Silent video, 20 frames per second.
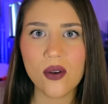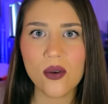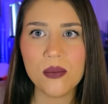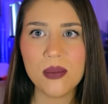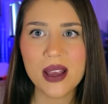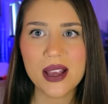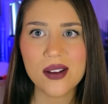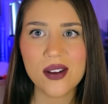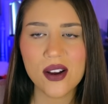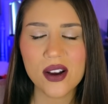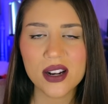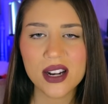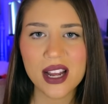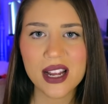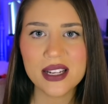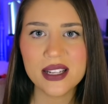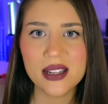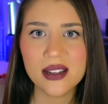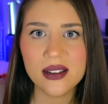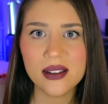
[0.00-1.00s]
oh my god, I
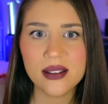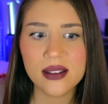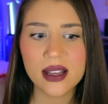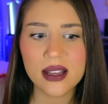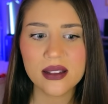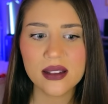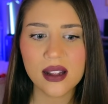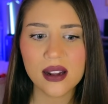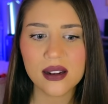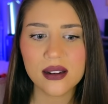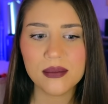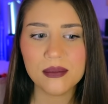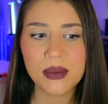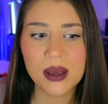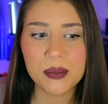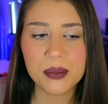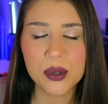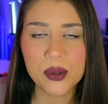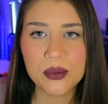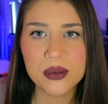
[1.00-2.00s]
didn't think that my
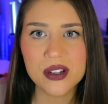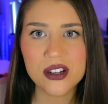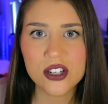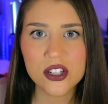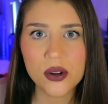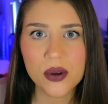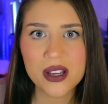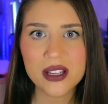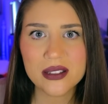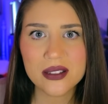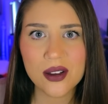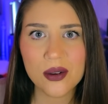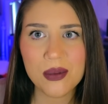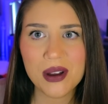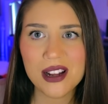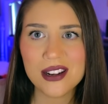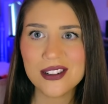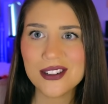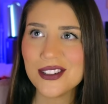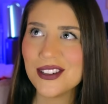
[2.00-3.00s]
boobs are showing so
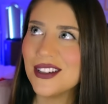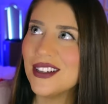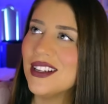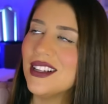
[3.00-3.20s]
much.